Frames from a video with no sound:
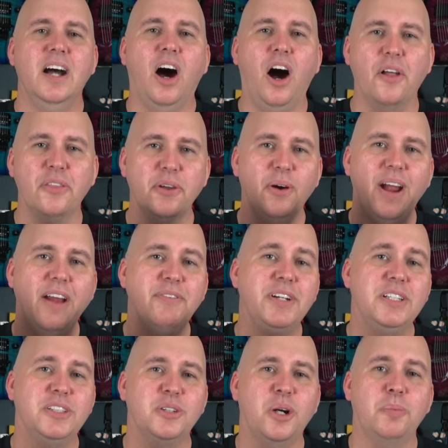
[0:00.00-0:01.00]
Although every
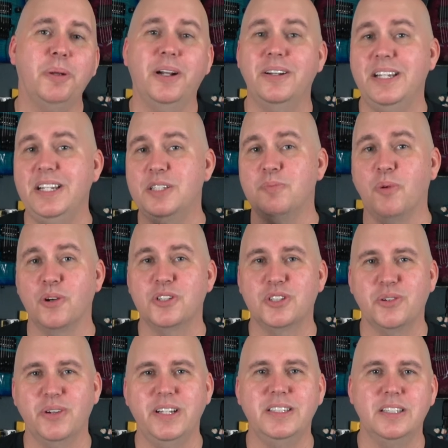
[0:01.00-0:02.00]
guitar player needs more
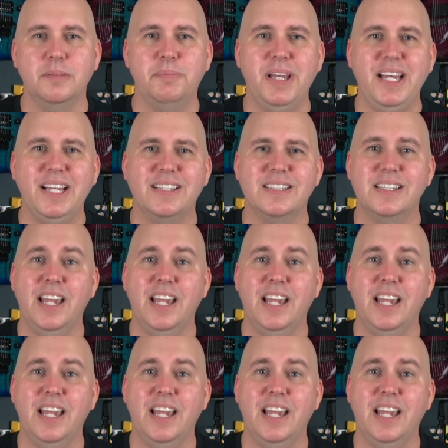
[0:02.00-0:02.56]
strings and picks,